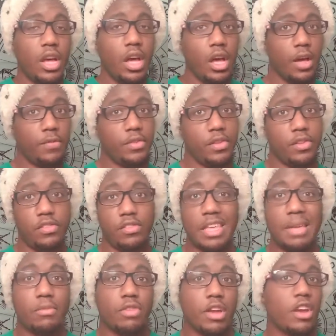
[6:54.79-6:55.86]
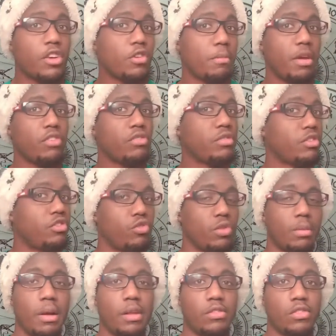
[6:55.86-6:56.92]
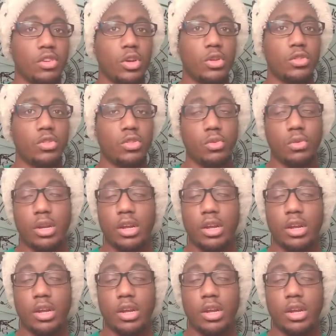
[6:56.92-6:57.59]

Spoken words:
of this deep transformation that you're about to go through.